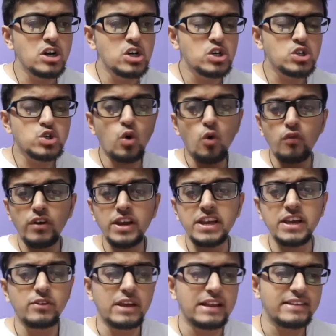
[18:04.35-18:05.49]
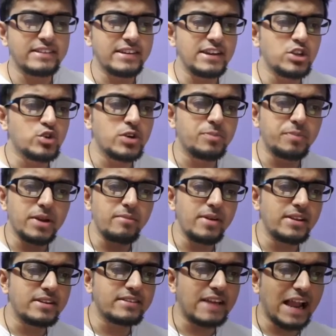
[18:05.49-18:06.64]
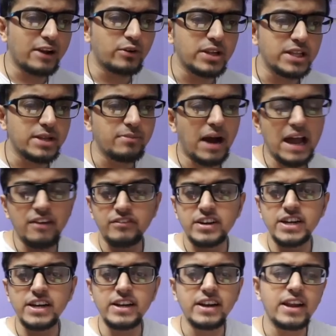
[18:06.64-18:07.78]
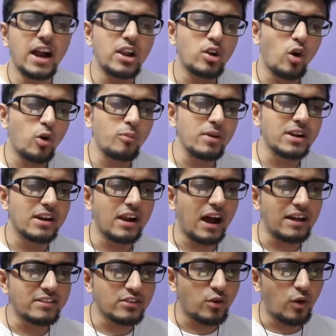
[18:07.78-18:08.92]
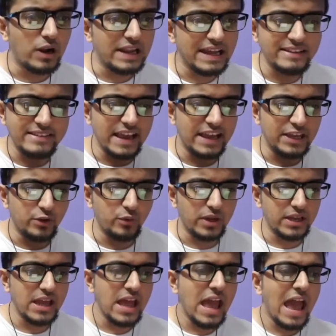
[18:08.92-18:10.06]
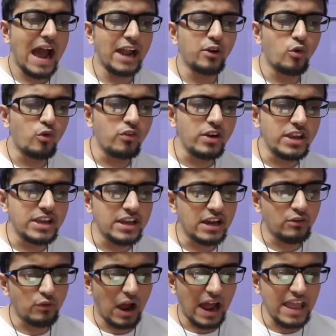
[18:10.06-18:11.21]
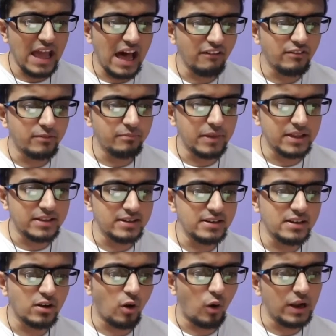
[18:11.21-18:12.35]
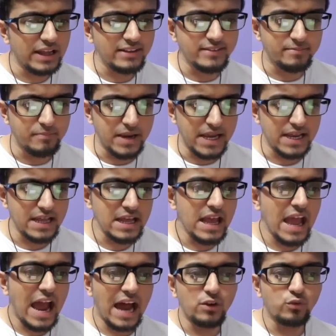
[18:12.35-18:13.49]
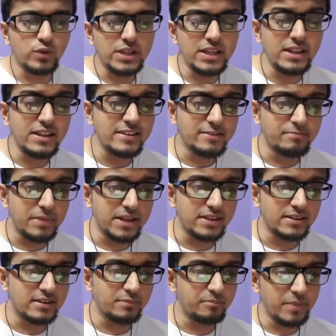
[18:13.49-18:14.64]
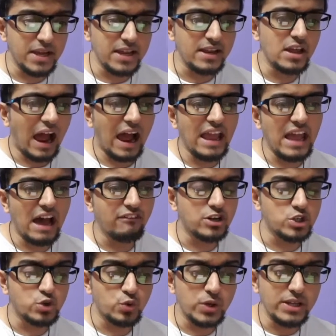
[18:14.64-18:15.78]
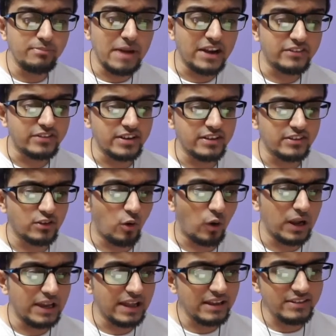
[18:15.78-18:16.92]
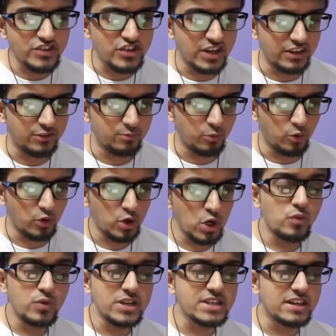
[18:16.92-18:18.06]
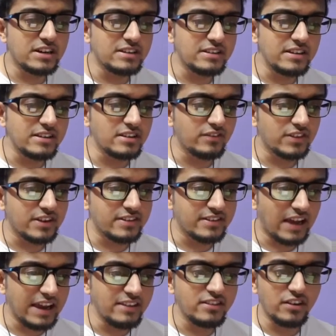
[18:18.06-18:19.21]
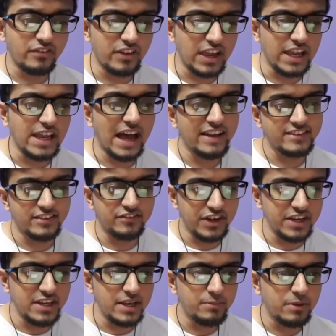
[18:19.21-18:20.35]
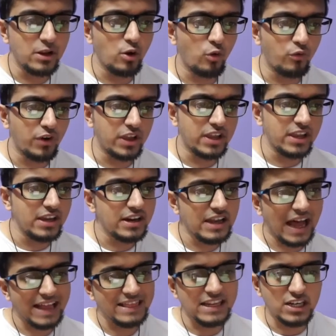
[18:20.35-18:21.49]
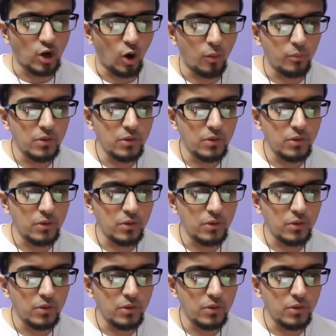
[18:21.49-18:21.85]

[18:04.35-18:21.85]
So over here you can see to implement this algorithm I have created a normal class called as n-queen, and over here I have a method called as main, and within this method main I have a 2D matrix called as chessboard, which consists of the size of n as a variable over here at the top.